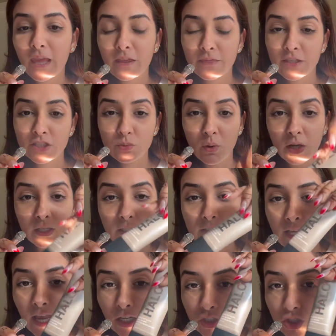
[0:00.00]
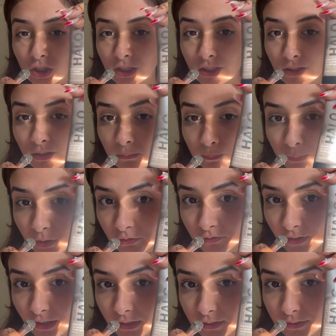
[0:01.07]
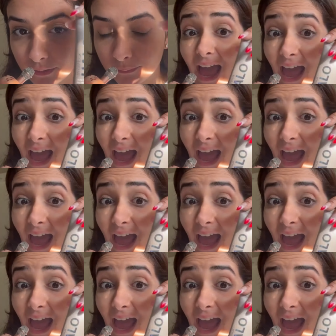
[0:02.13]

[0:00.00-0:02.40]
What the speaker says: This one is actually perfect.